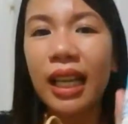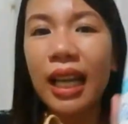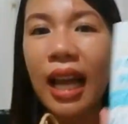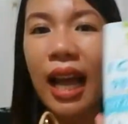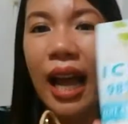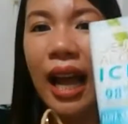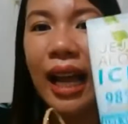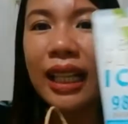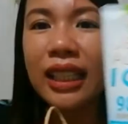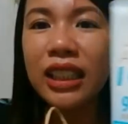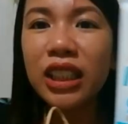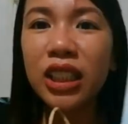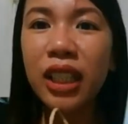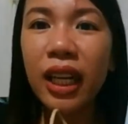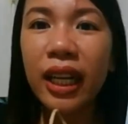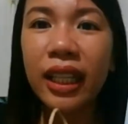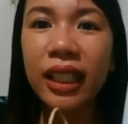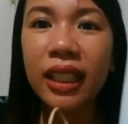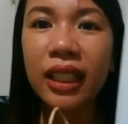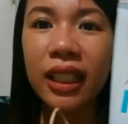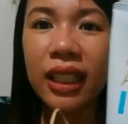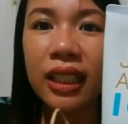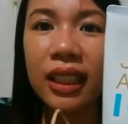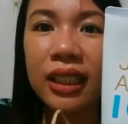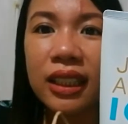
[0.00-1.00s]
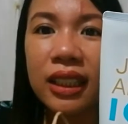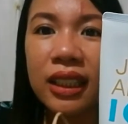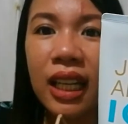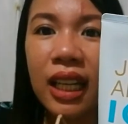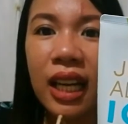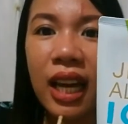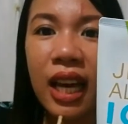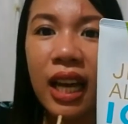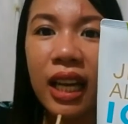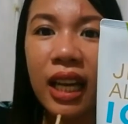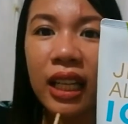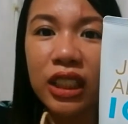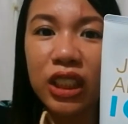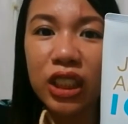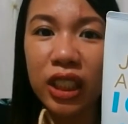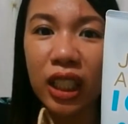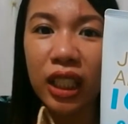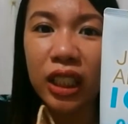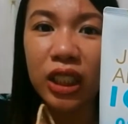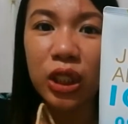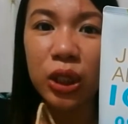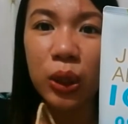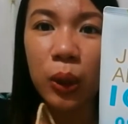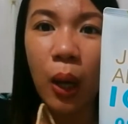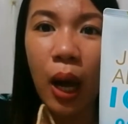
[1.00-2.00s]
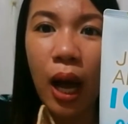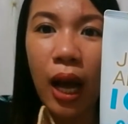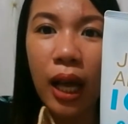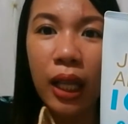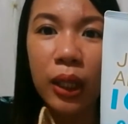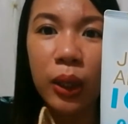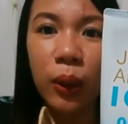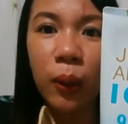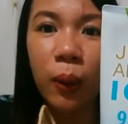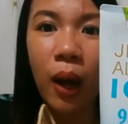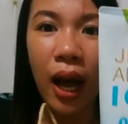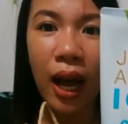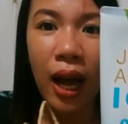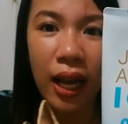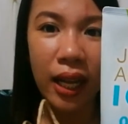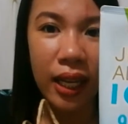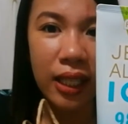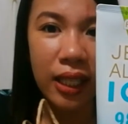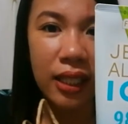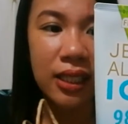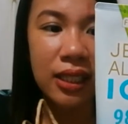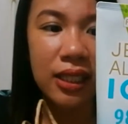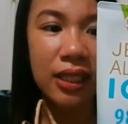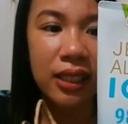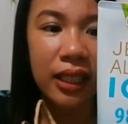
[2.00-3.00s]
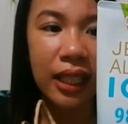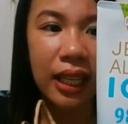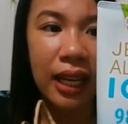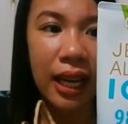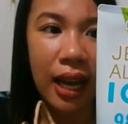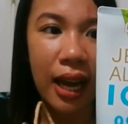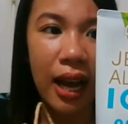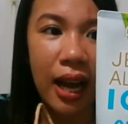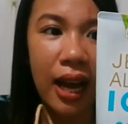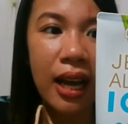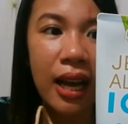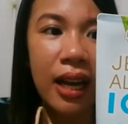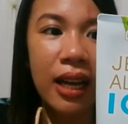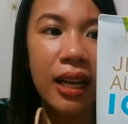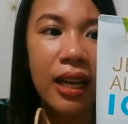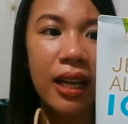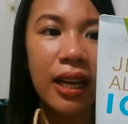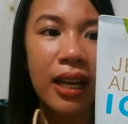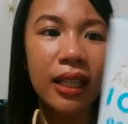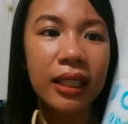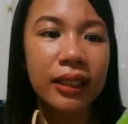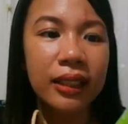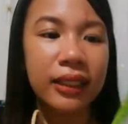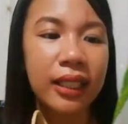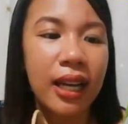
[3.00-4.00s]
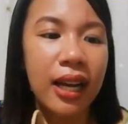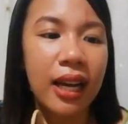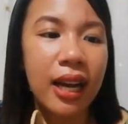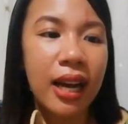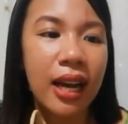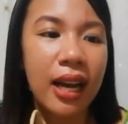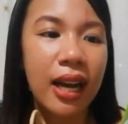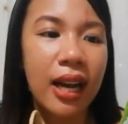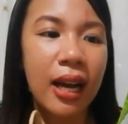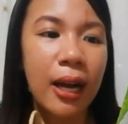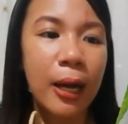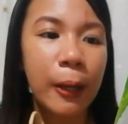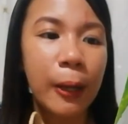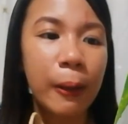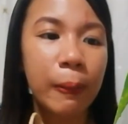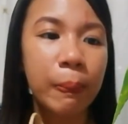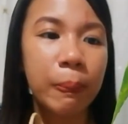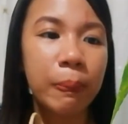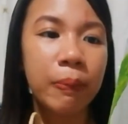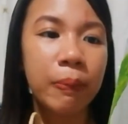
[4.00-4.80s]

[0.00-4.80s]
I'll try this Jeju Aloe Eyes nila na